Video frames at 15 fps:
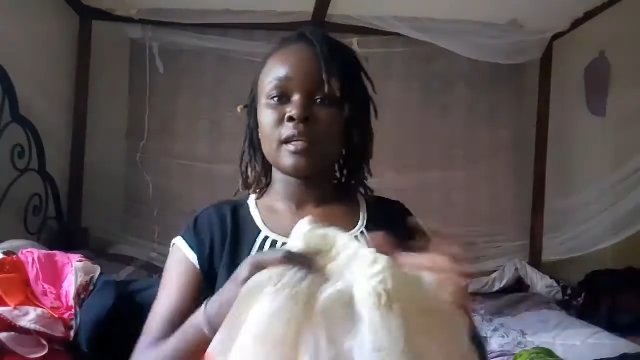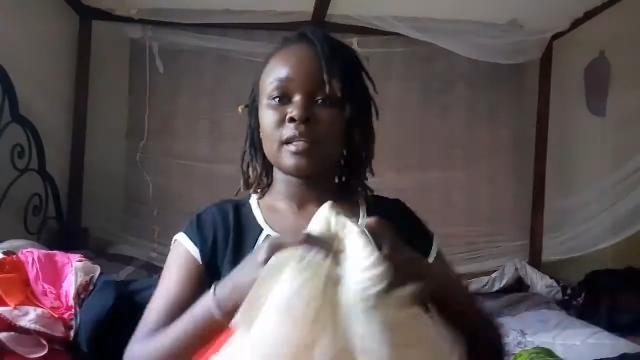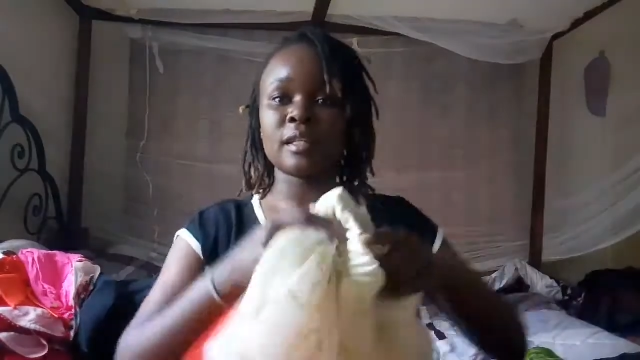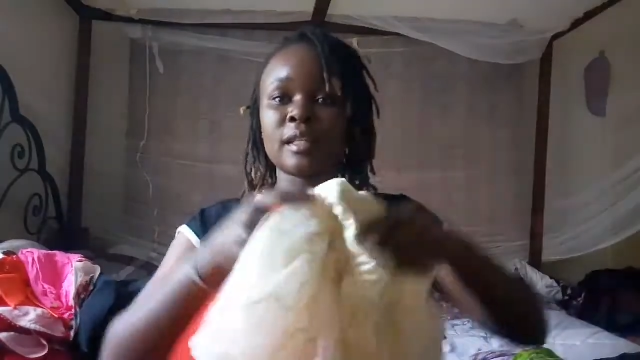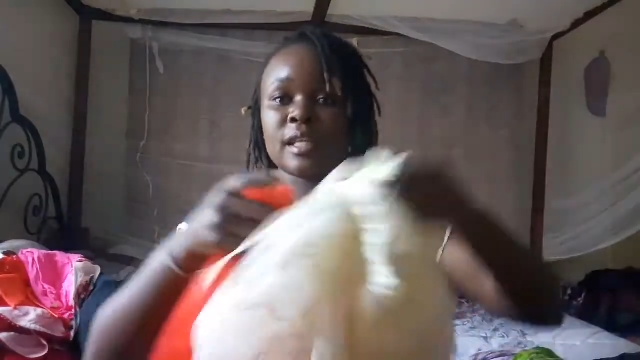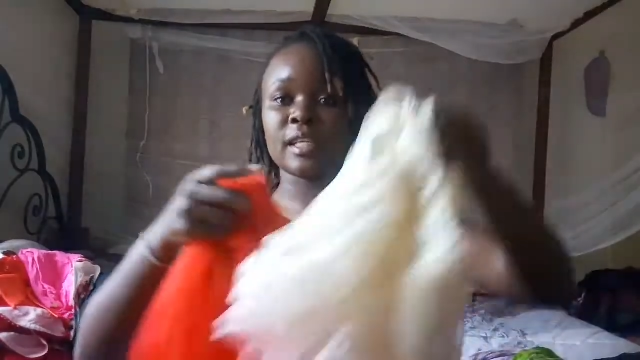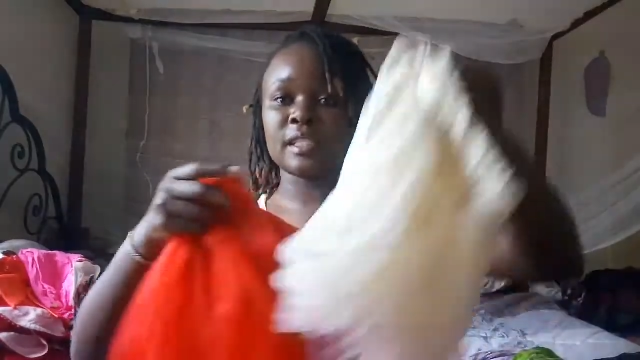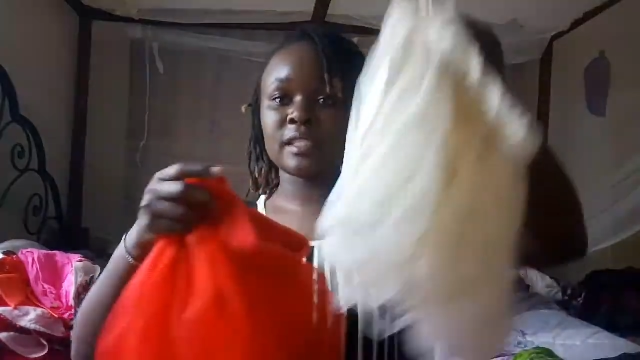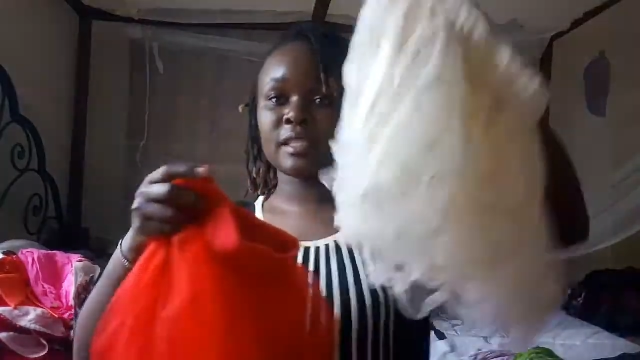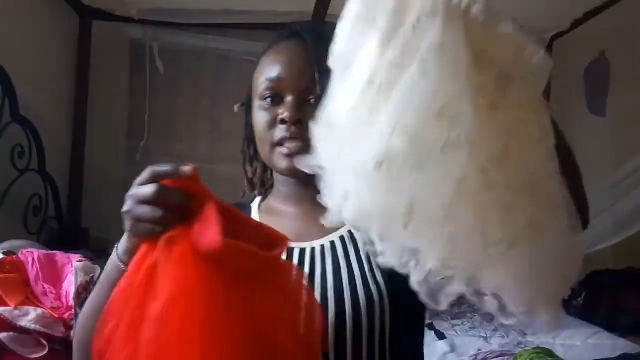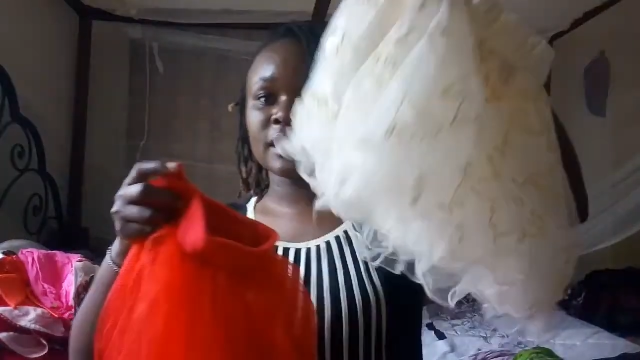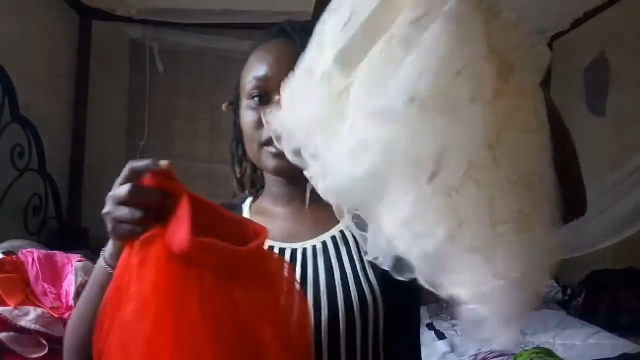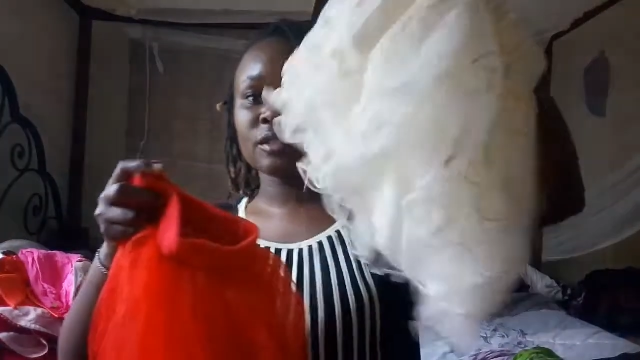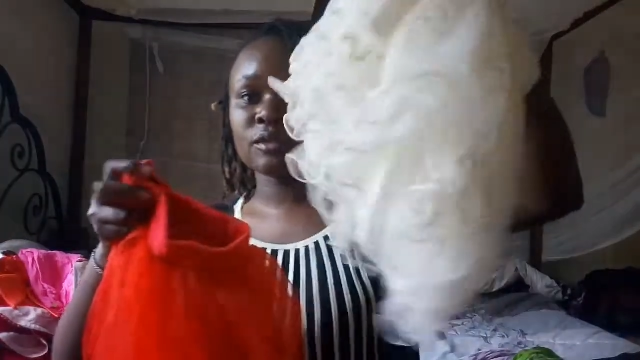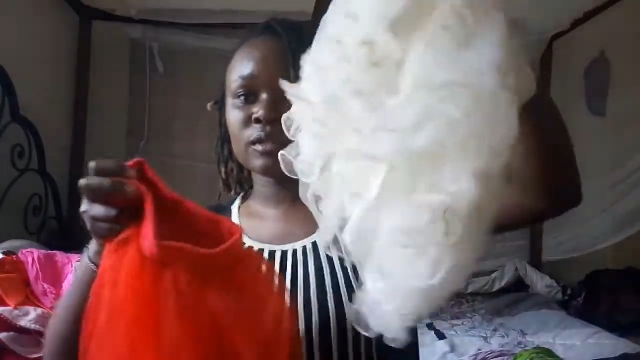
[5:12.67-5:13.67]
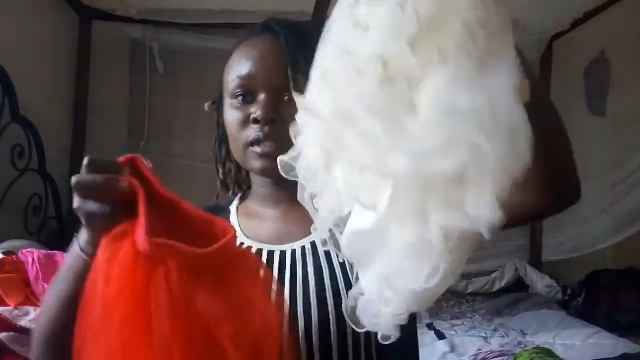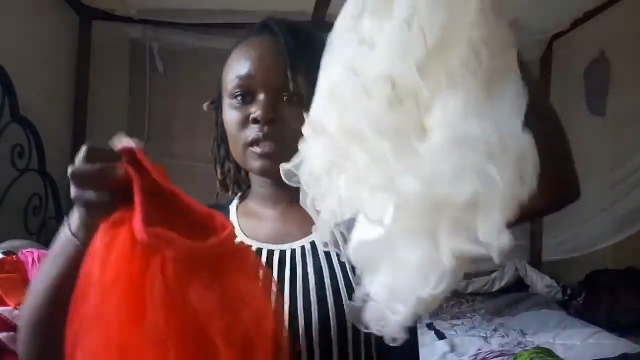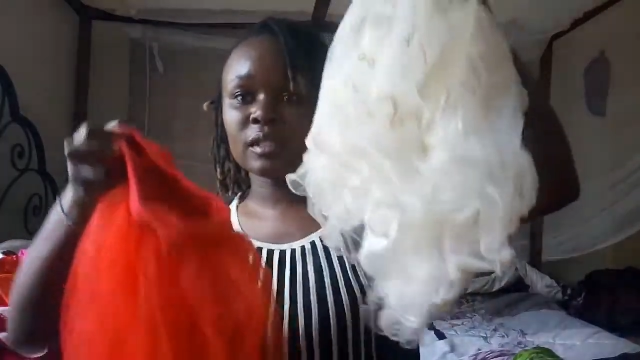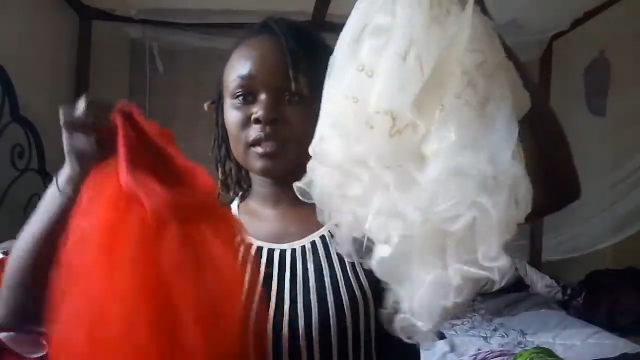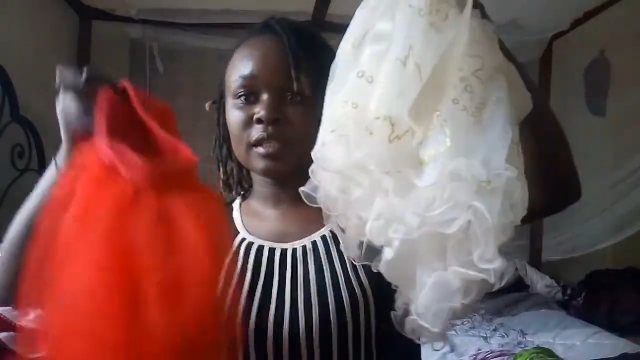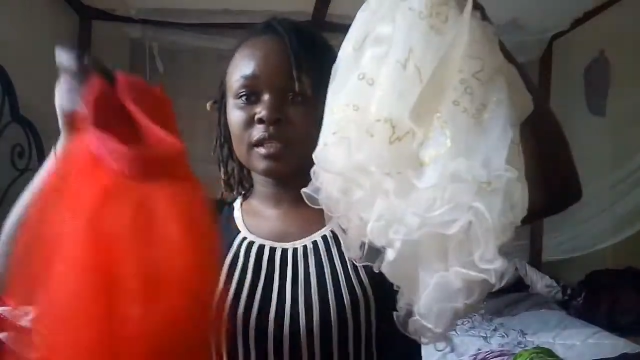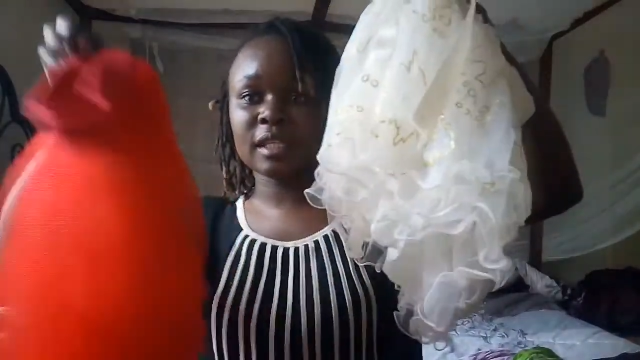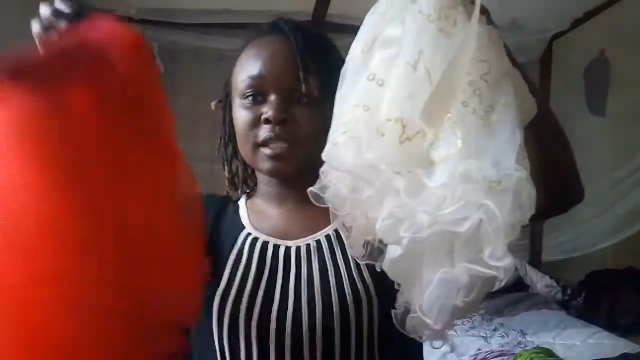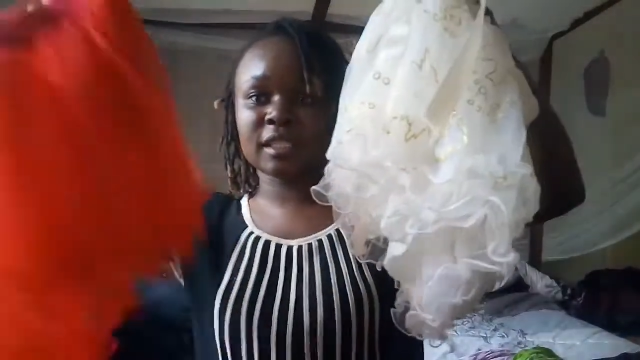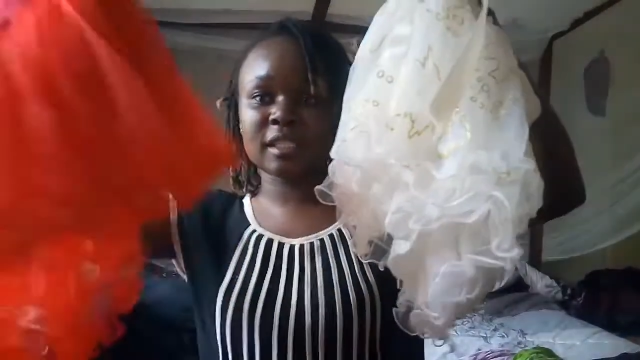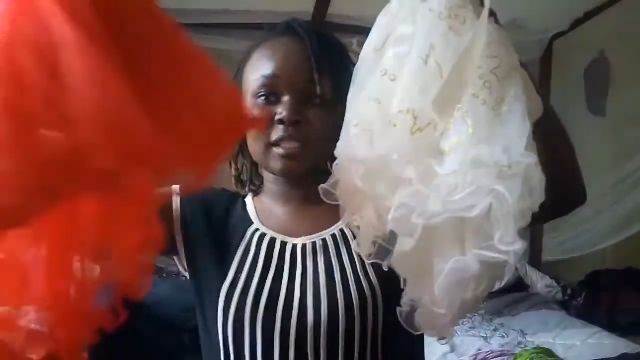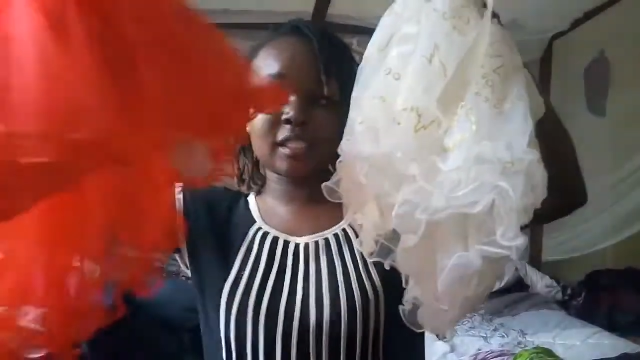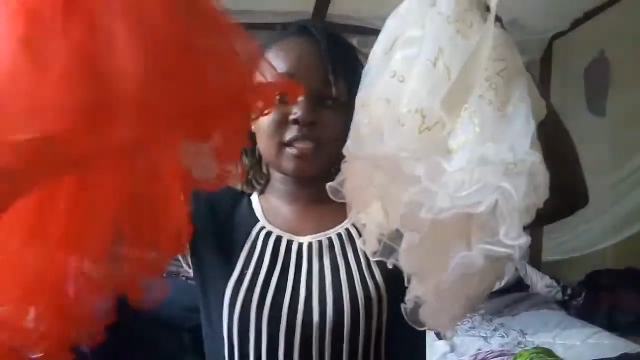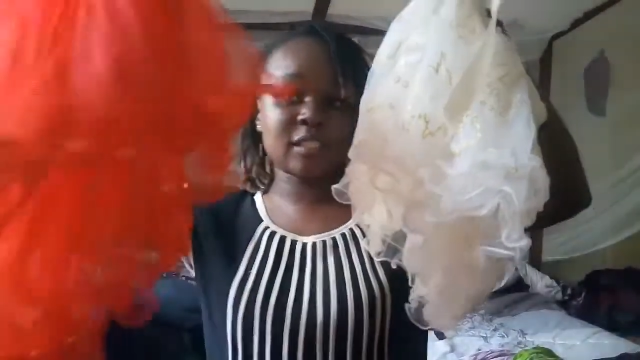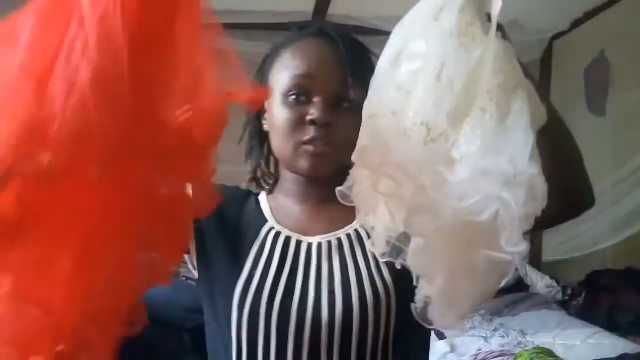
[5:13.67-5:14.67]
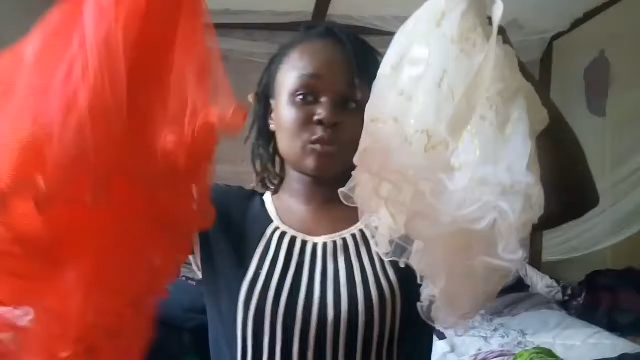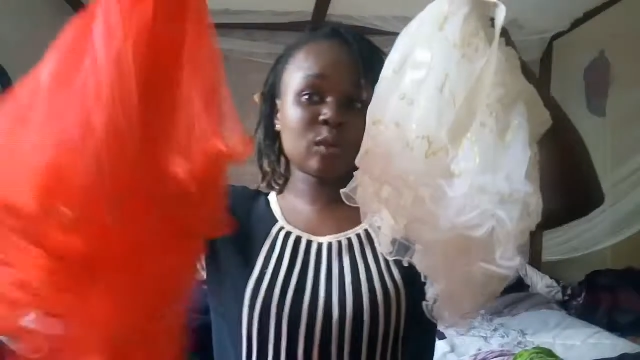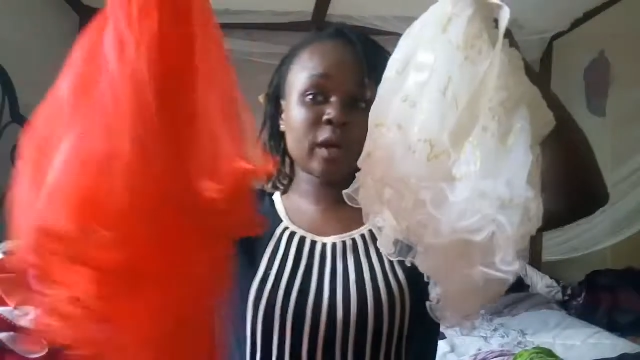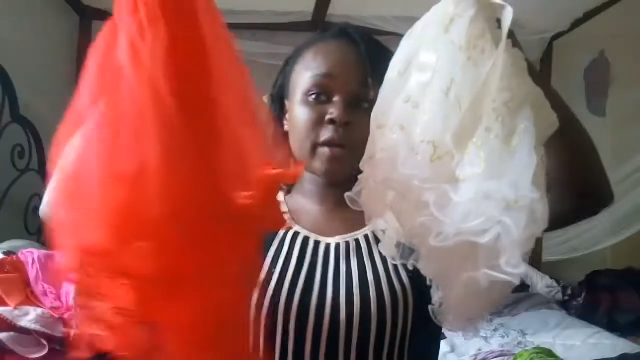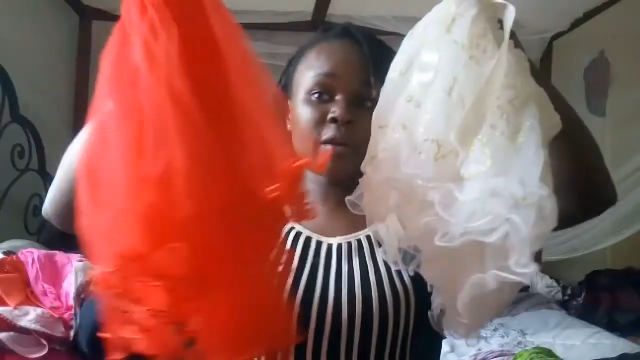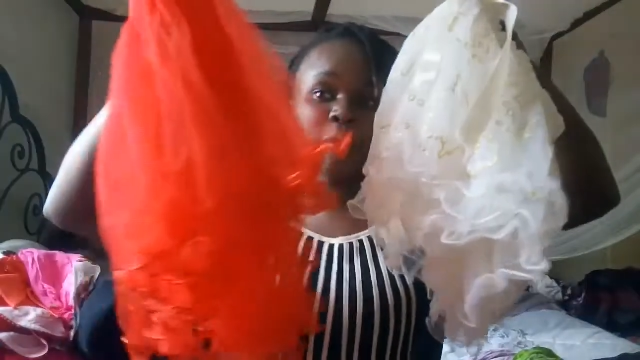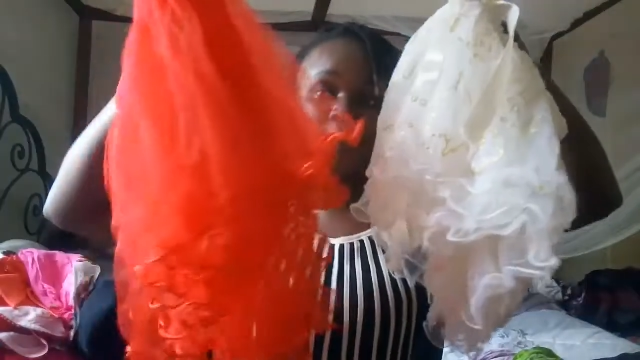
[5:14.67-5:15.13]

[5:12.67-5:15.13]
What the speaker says: There's this one. There's this one.